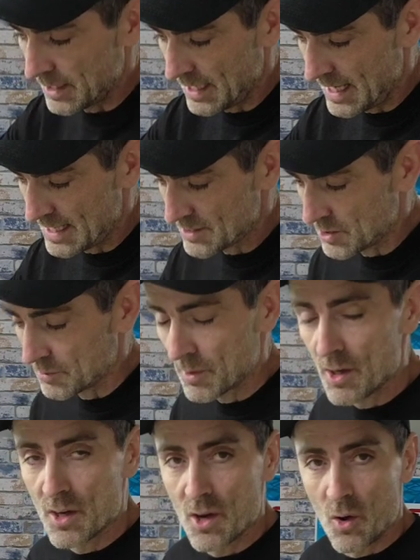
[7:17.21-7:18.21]
the layers
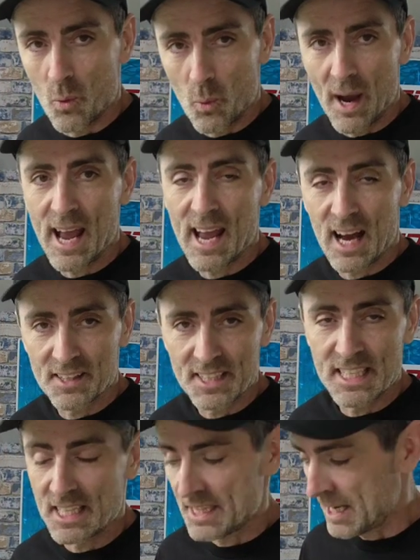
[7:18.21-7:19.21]
up where
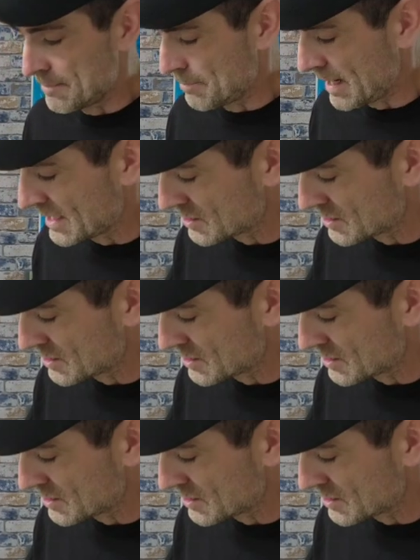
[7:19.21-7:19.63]
I needed that